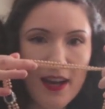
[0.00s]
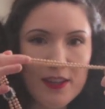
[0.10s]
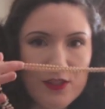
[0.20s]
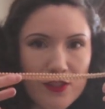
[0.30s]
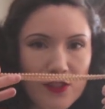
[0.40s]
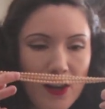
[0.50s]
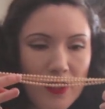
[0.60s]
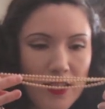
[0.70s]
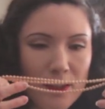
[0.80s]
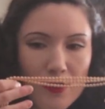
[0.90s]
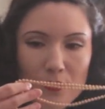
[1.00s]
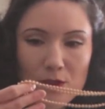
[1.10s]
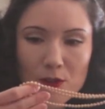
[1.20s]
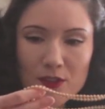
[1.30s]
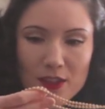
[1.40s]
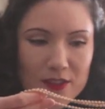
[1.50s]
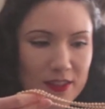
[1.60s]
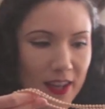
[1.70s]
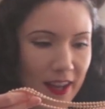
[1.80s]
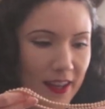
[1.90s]
I just got at the thrift store the other
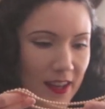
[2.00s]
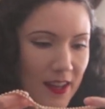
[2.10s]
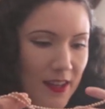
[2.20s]
day.